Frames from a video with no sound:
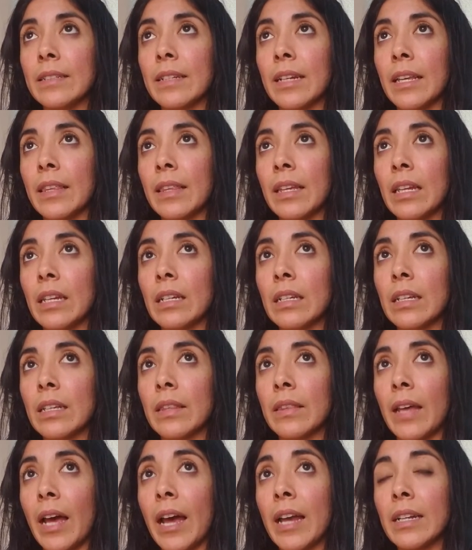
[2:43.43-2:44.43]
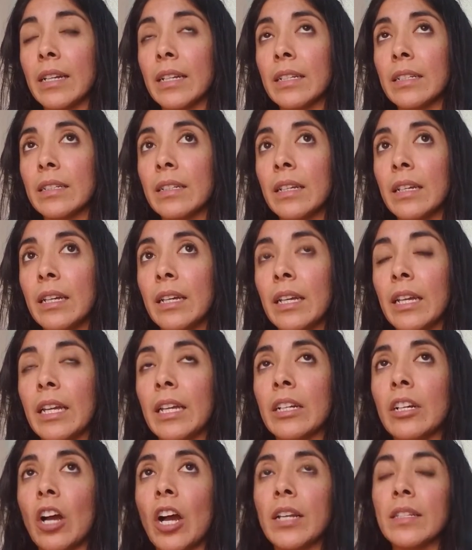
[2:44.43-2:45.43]
I think in that
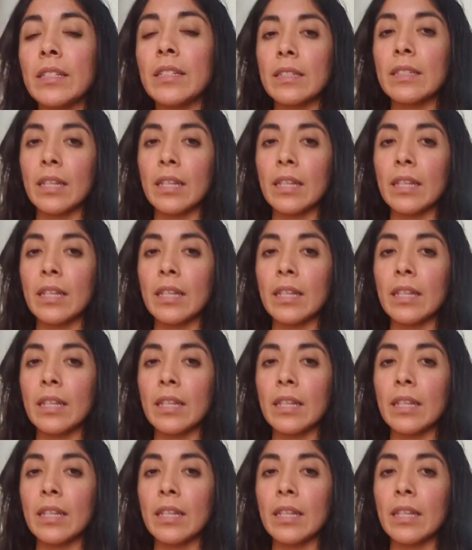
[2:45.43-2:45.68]
it causes